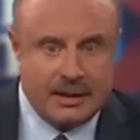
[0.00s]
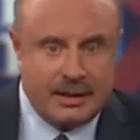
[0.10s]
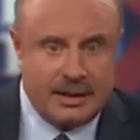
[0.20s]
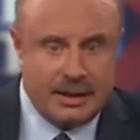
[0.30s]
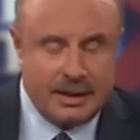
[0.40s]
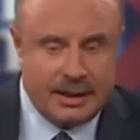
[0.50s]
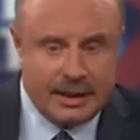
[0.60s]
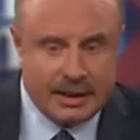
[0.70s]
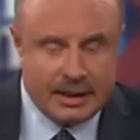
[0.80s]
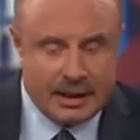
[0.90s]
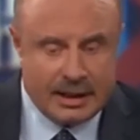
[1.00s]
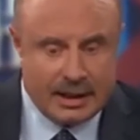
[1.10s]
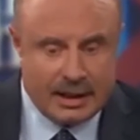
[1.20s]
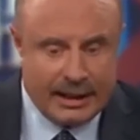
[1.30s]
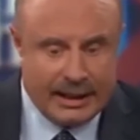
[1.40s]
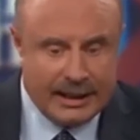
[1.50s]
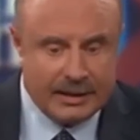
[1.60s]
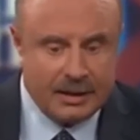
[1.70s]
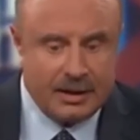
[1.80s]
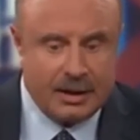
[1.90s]
to get a
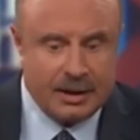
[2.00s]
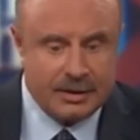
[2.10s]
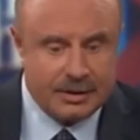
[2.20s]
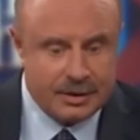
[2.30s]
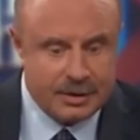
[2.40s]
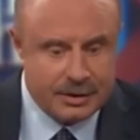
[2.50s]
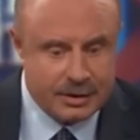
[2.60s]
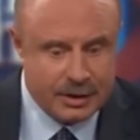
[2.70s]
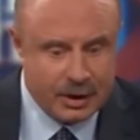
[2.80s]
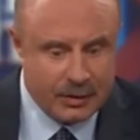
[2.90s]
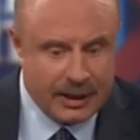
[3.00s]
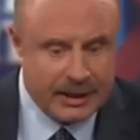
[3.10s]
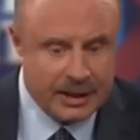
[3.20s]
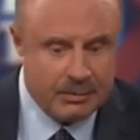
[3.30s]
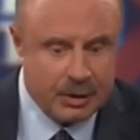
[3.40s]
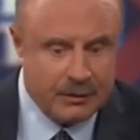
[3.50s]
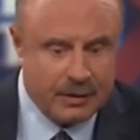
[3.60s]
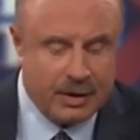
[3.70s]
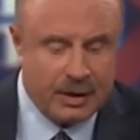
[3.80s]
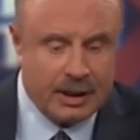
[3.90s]
handle on so they can move
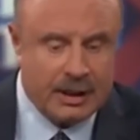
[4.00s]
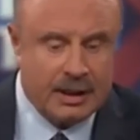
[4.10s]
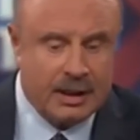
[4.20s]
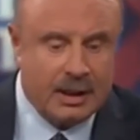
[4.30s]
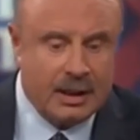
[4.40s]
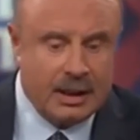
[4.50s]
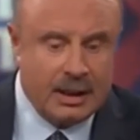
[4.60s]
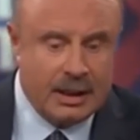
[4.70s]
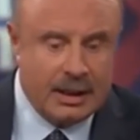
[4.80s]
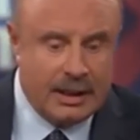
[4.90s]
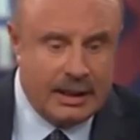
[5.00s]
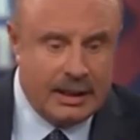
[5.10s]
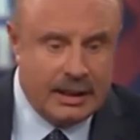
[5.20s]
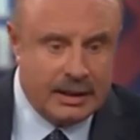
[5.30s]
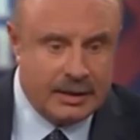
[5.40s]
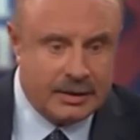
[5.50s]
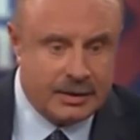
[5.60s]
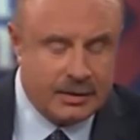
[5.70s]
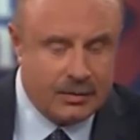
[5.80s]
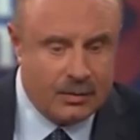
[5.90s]
on
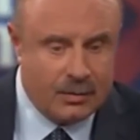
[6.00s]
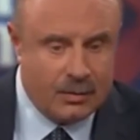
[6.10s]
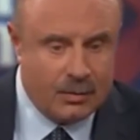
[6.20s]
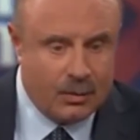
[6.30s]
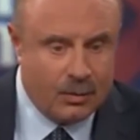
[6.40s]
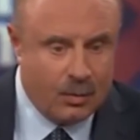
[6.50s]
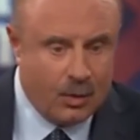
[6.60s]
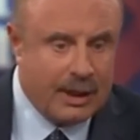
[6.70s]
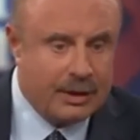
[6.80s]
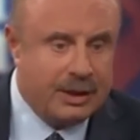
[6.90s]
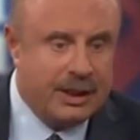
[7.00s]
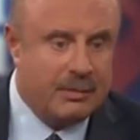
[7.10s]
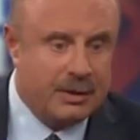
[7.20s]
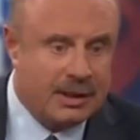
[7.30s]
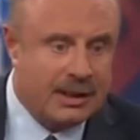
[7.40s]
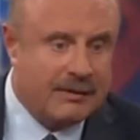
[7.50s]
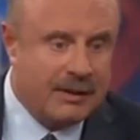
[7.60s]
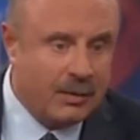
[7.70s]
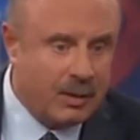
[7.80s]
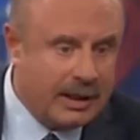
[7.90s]
is what she was
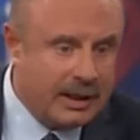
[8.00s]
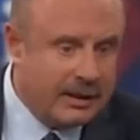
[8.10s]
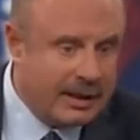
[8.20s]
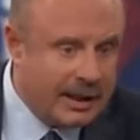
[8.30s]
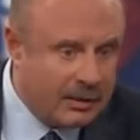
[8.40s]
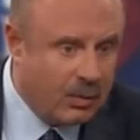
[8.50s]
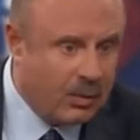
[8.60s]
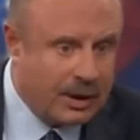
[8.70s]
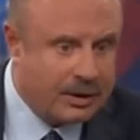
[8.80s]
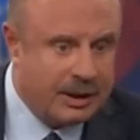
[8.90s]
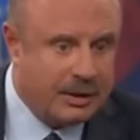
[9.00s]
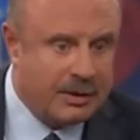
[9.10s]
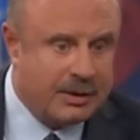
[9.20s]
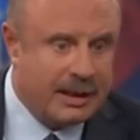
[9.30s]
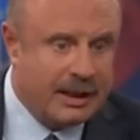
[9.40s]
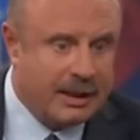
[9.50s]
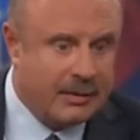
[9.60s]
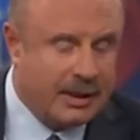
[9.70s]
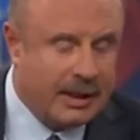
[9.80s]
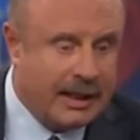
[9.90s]
living with and what she was dealing
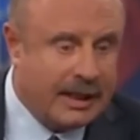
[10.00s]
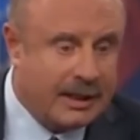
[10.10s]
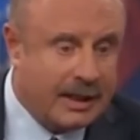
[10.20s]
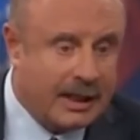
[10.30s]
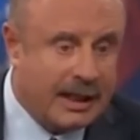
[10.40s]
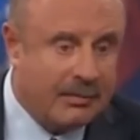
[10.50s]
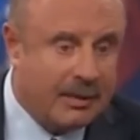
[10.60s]
with ahead of time.